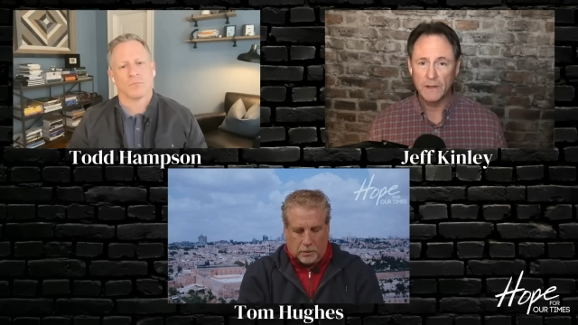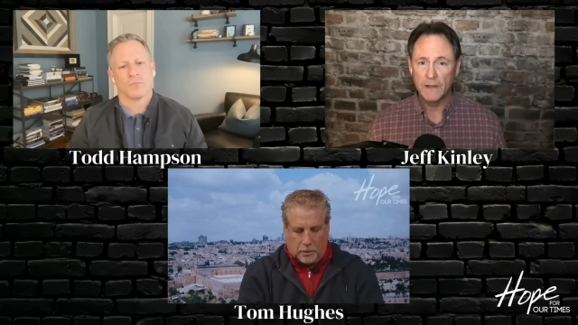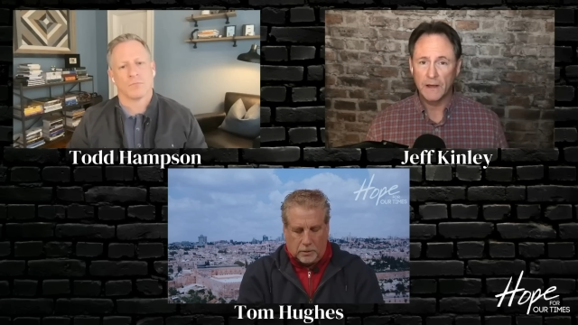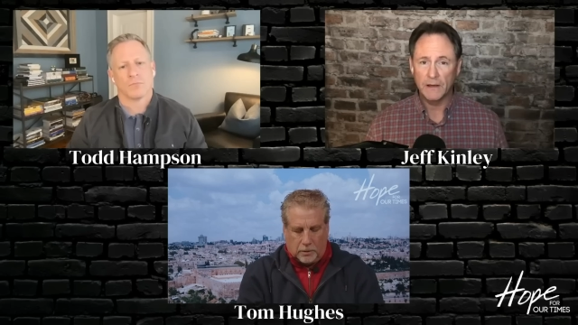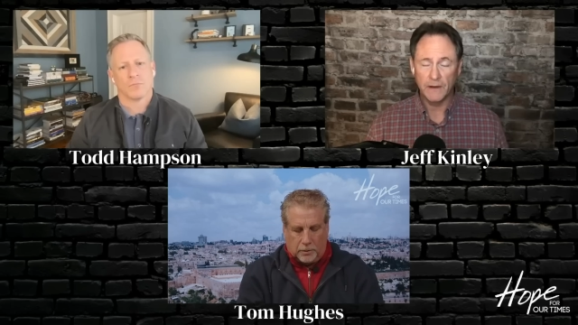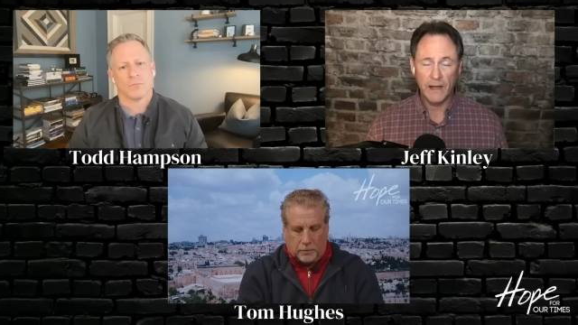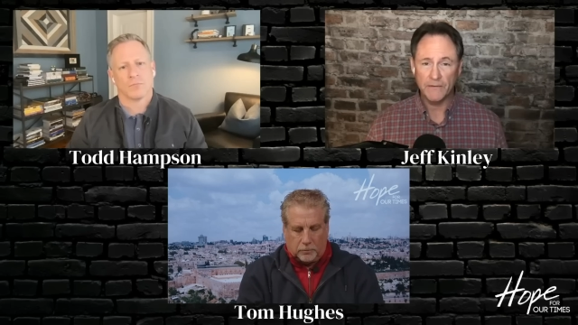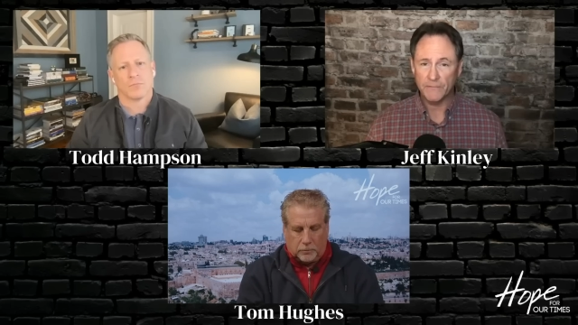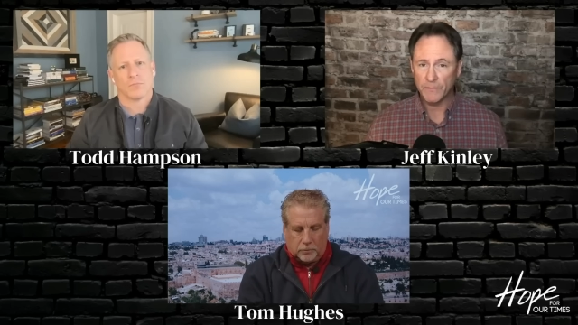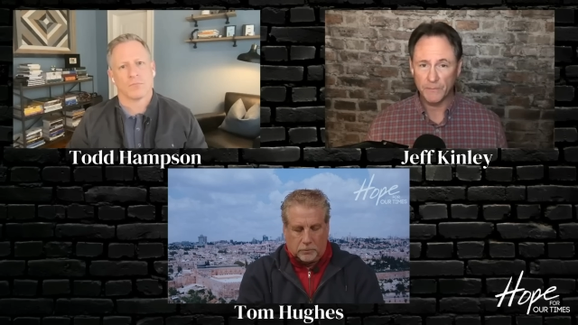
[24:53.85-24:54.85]
Speaker 1: uh, you'll have them
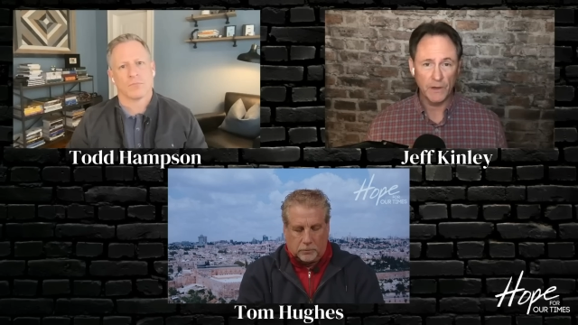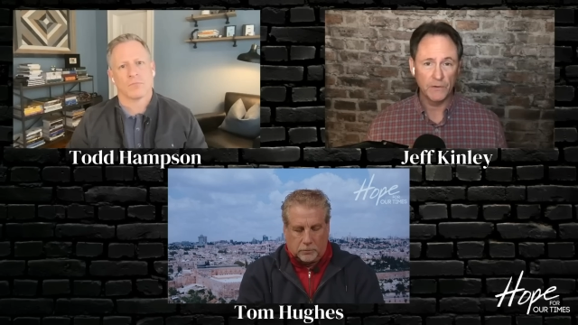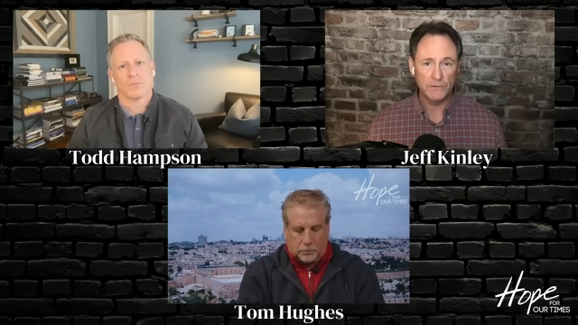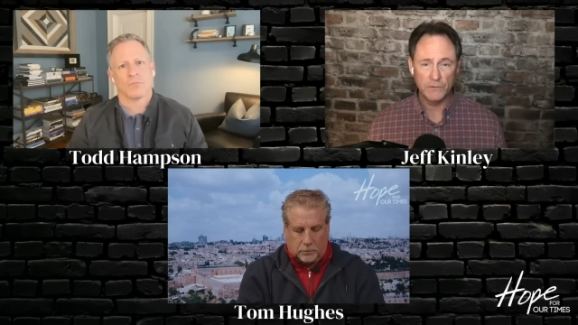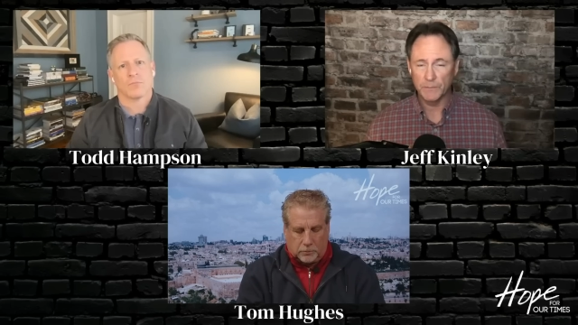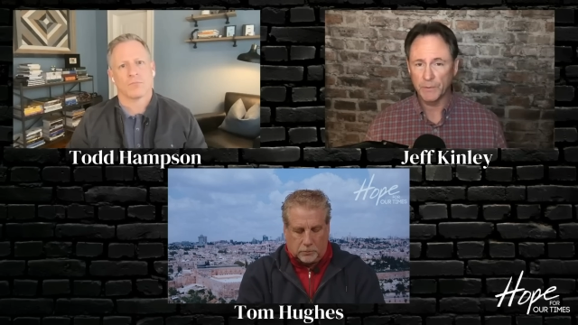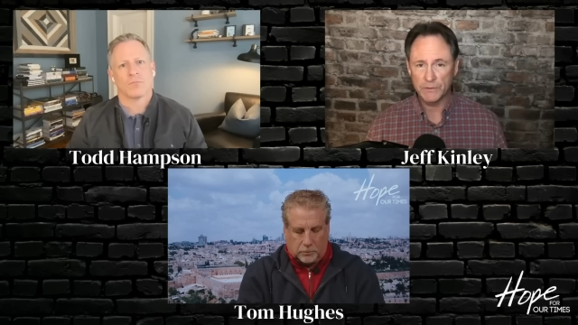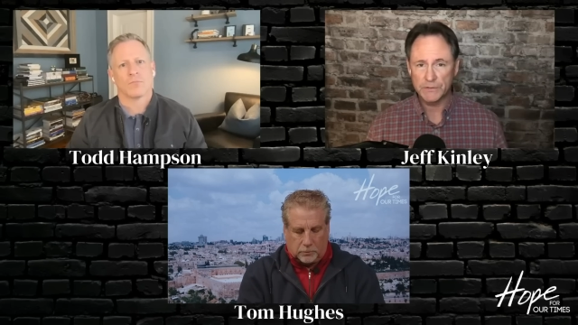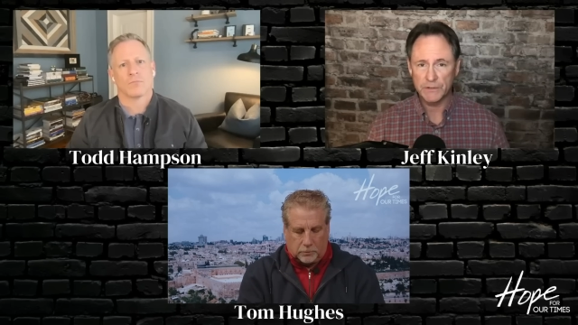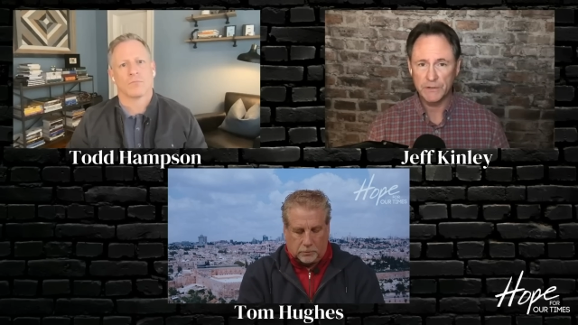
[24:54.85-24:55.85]
from those who would
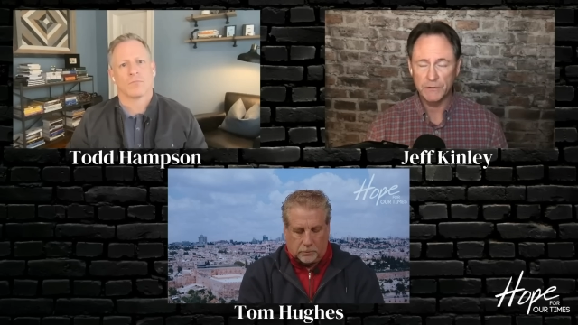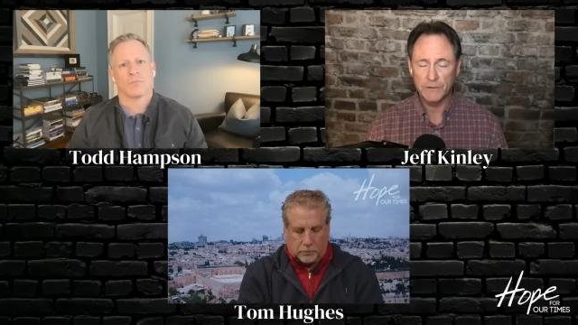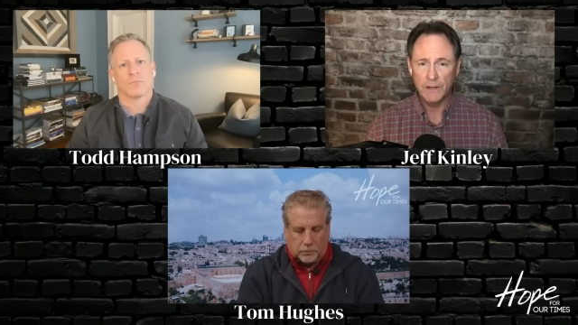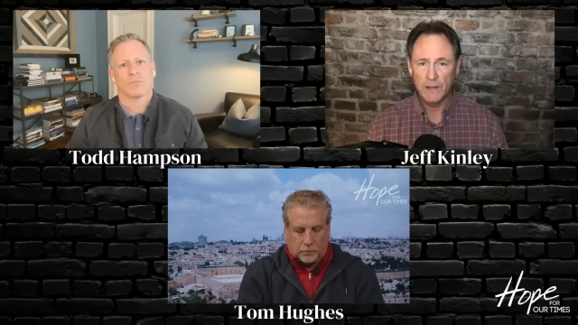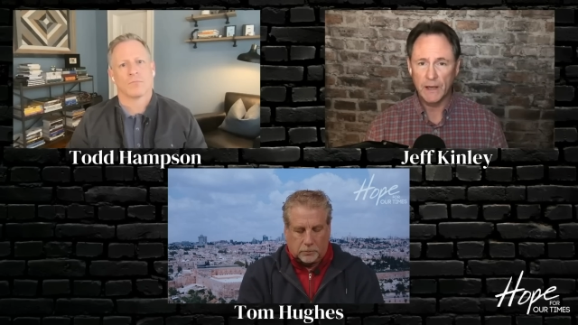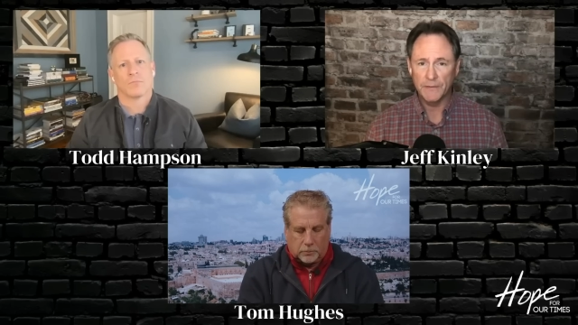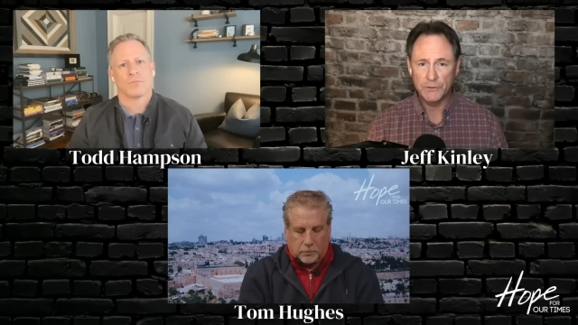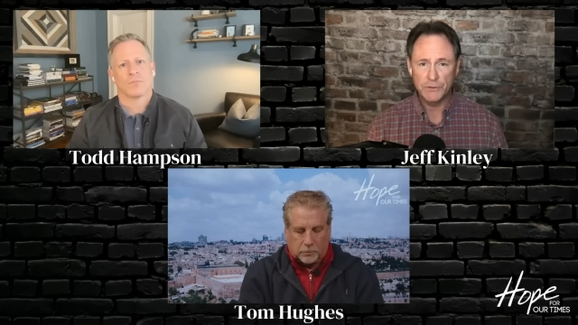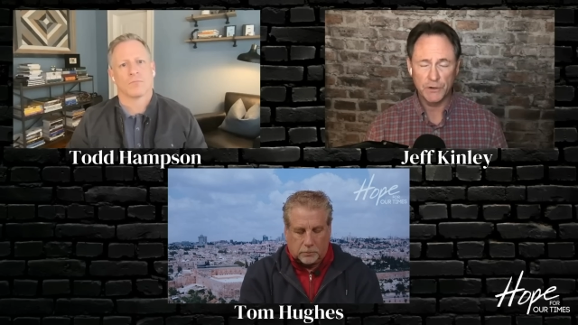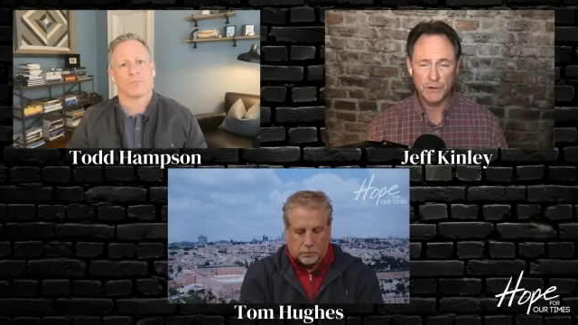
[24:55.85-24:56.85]
persecute uh, the
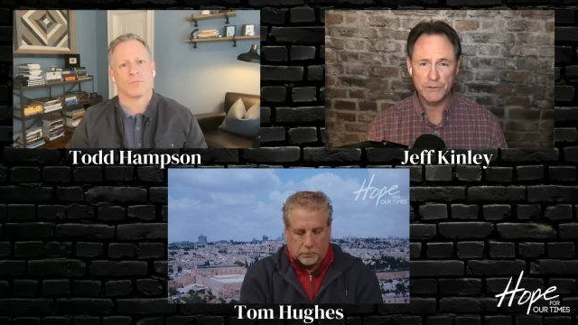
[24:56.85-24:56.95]
church.